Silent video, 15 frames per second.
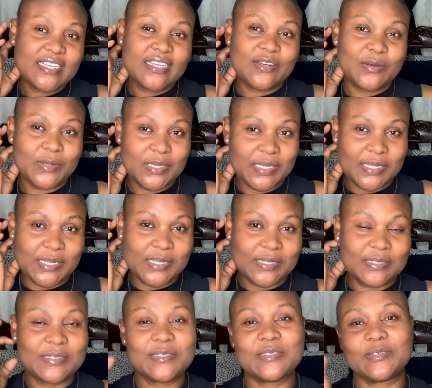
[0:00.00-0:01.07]
okay
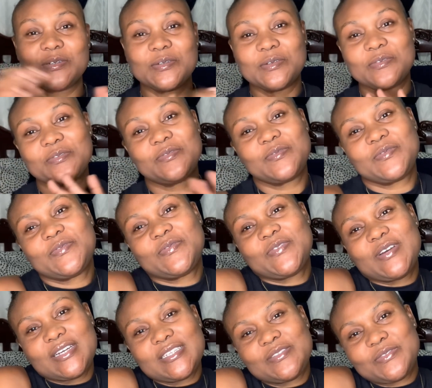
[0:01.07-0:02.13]
then so
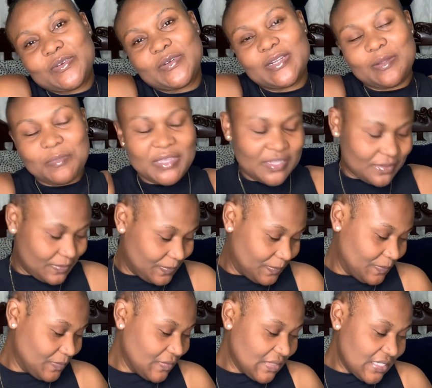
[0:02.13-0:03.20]
fast forward a bit
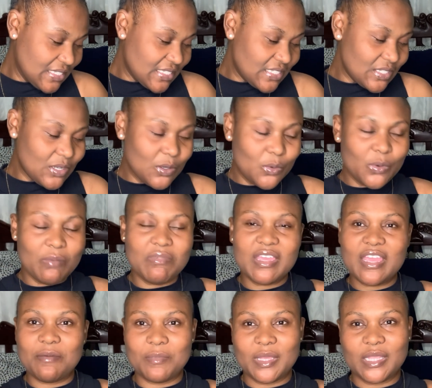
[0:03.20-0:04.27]
so when I
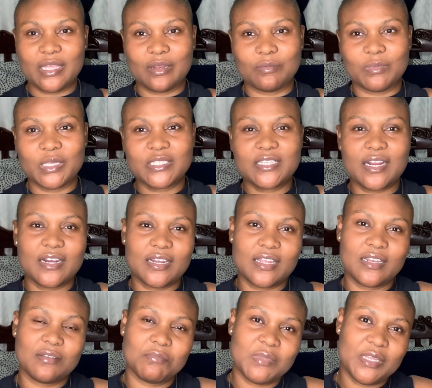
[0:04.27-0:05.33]
get better on my side,
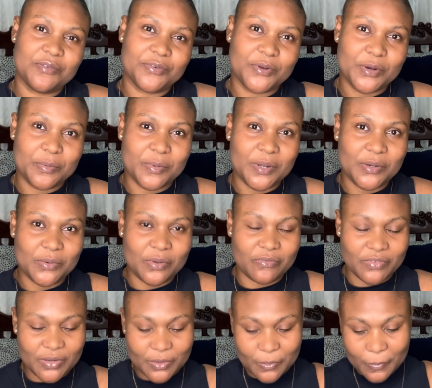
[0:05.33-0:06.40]
then I need to hurry up and do a
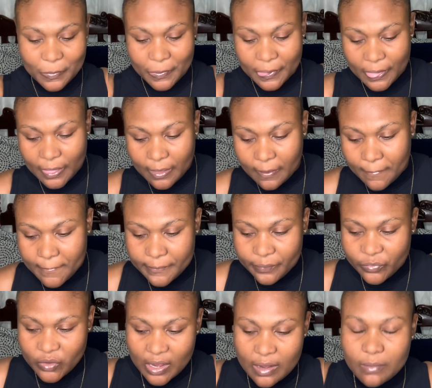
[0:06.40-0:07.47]
video.
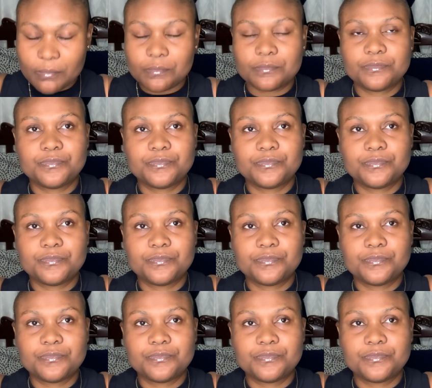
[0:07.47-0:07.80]
Right?